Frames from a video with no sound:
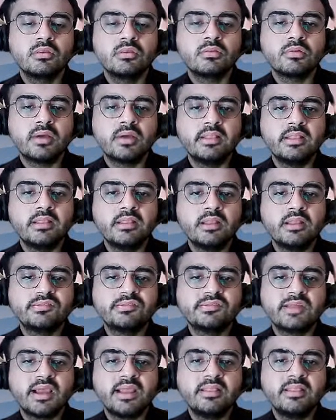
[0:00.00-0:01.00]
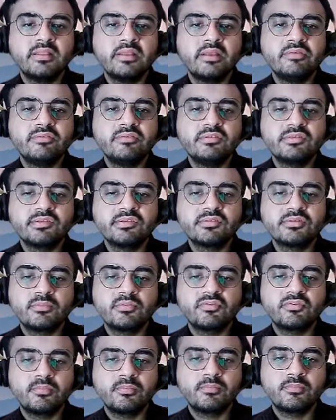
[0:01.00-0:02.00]
So it's either knight g6 or
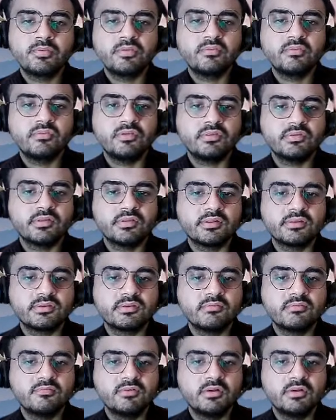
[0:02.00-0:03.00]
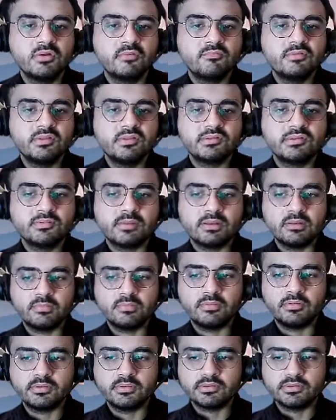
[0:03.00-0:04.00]
bishop g6. One of these minor
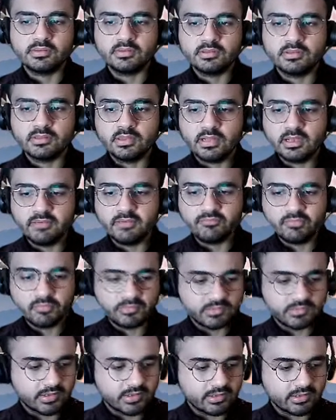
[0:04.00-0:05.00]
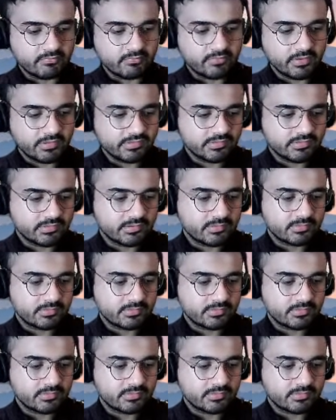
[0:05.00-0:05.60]
pieces have to be sacrificed.